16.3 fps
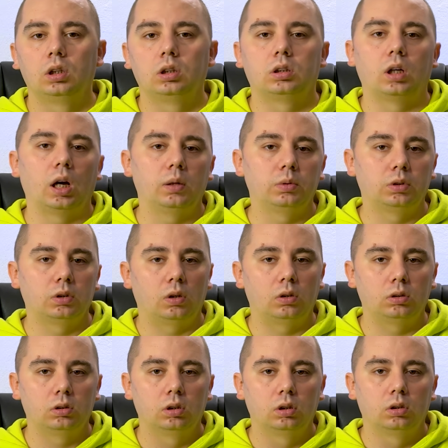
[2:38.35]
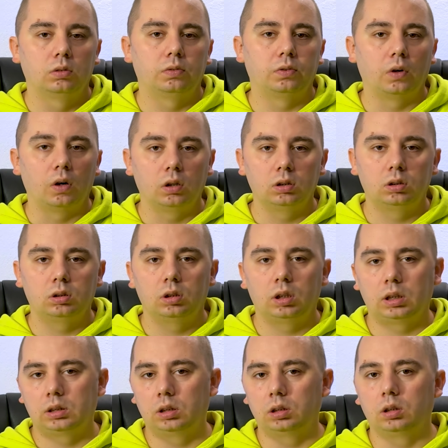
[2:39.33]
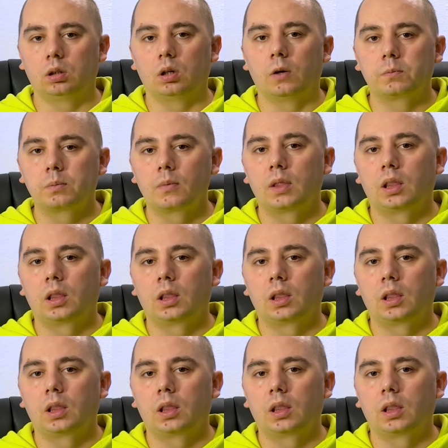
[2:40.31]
time zone, fonts, etc.